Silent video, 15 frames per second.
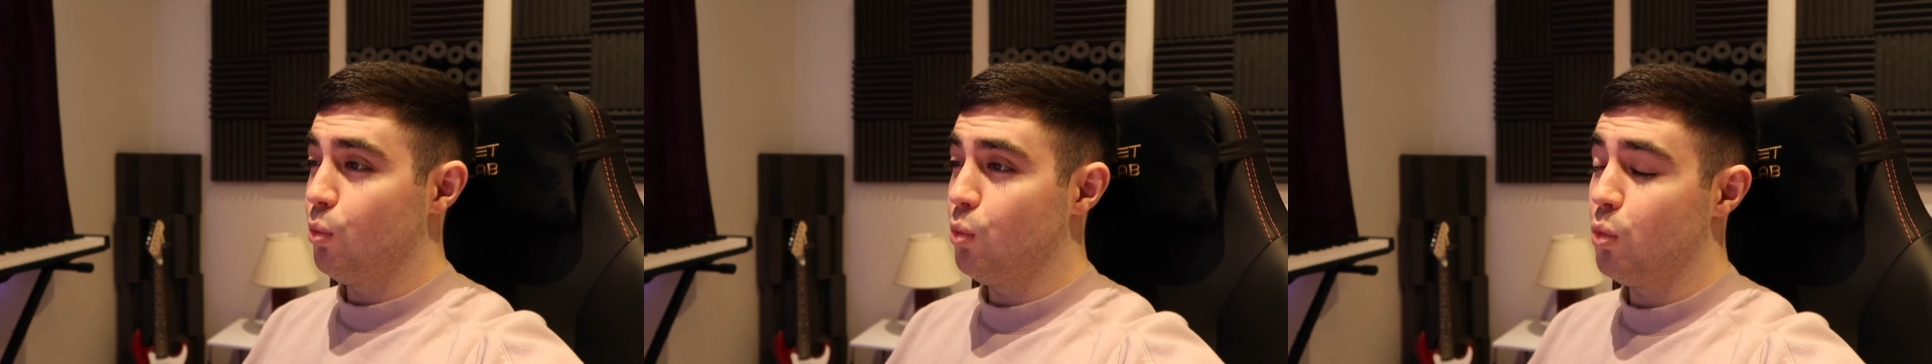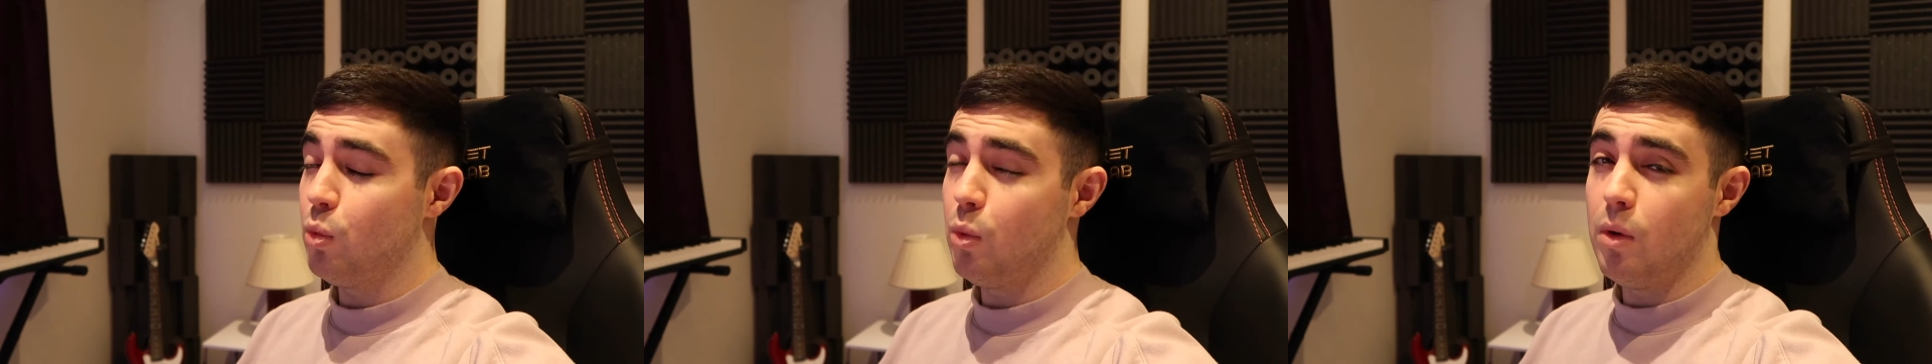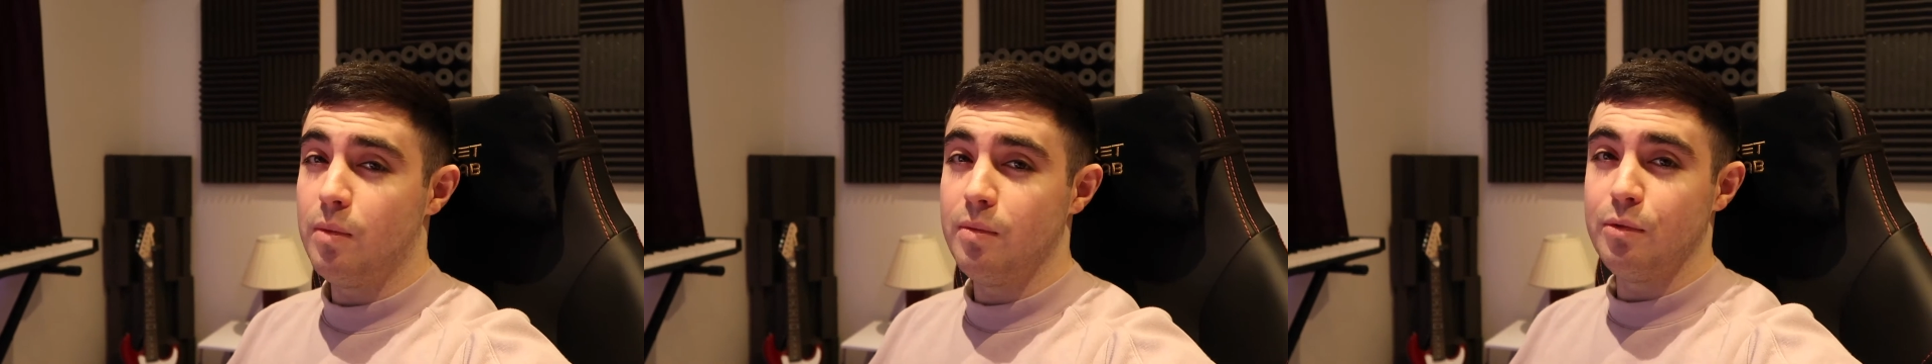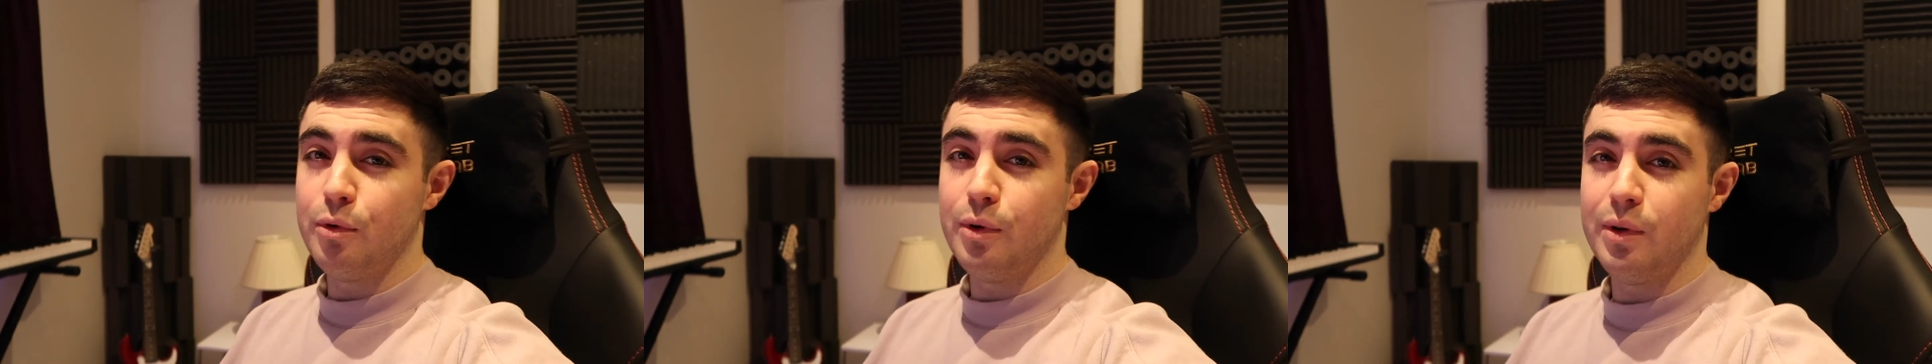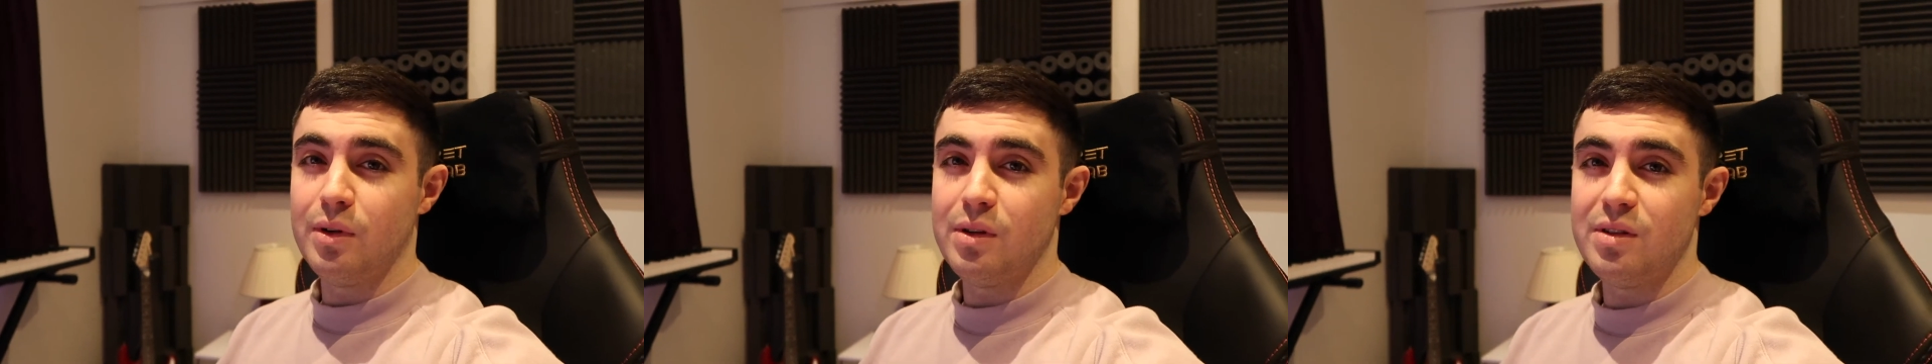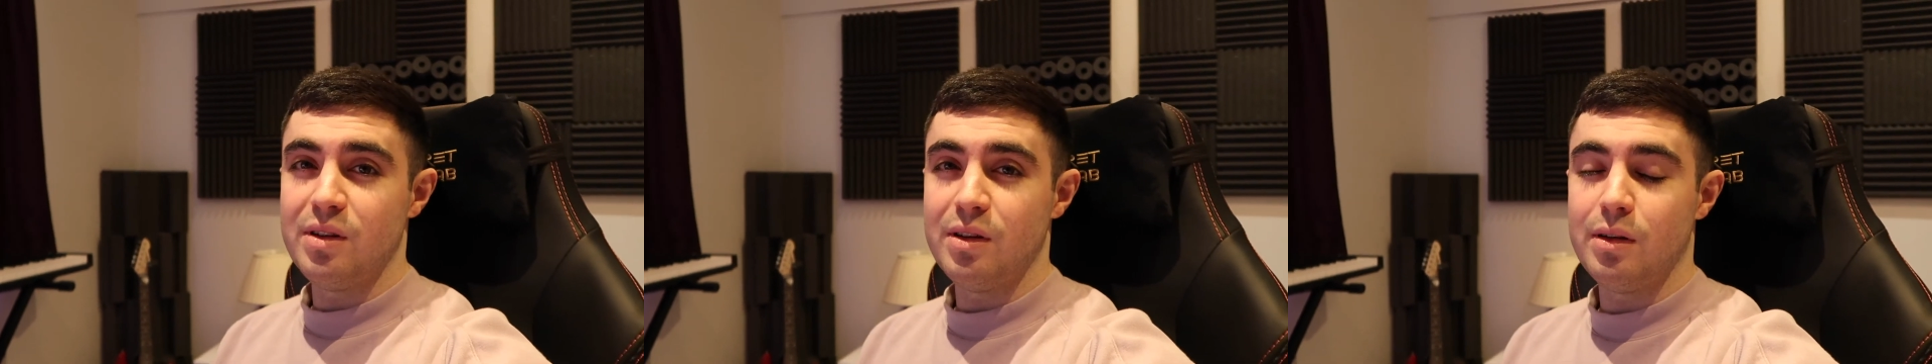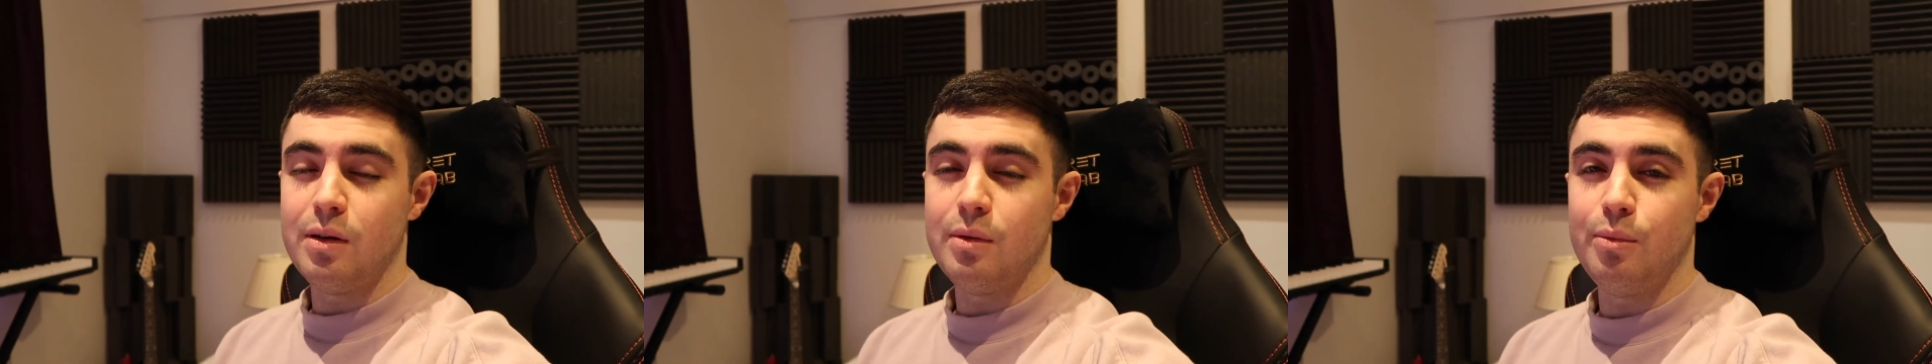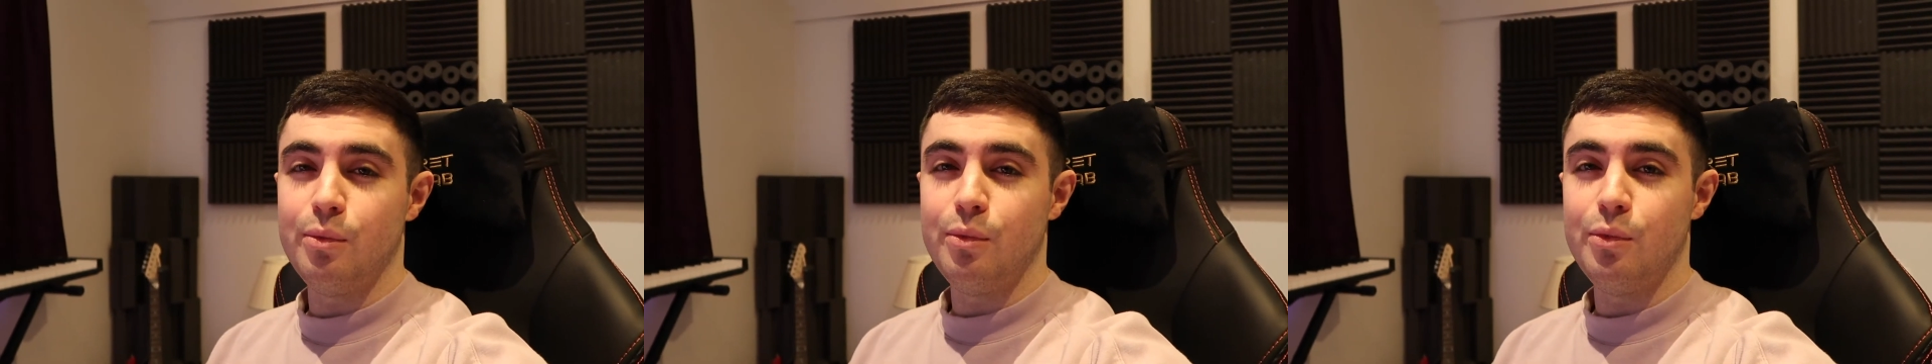one frequency that
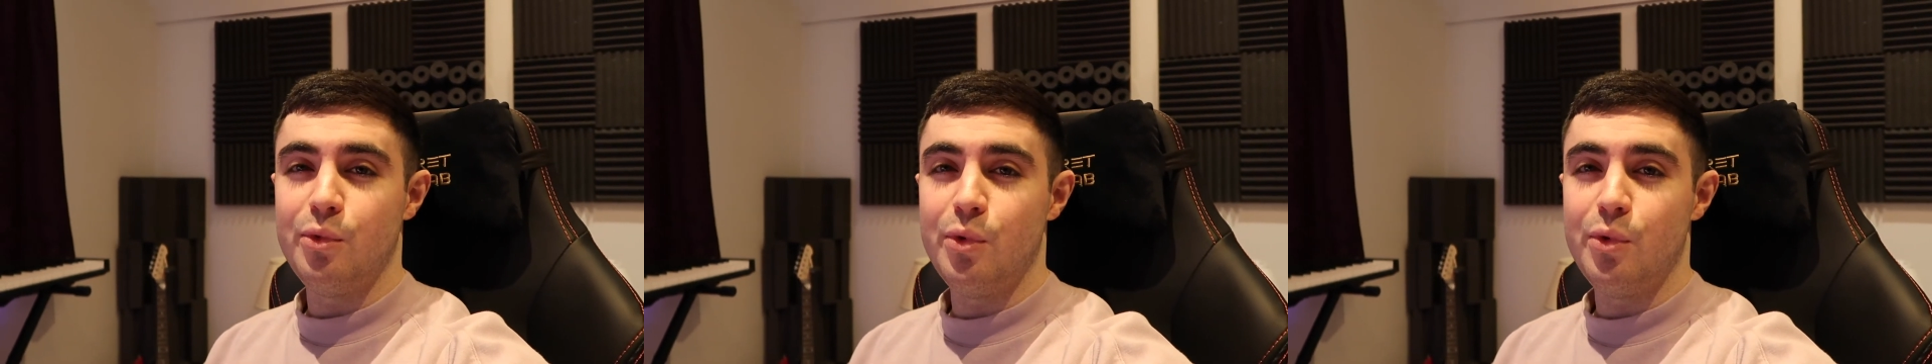I'm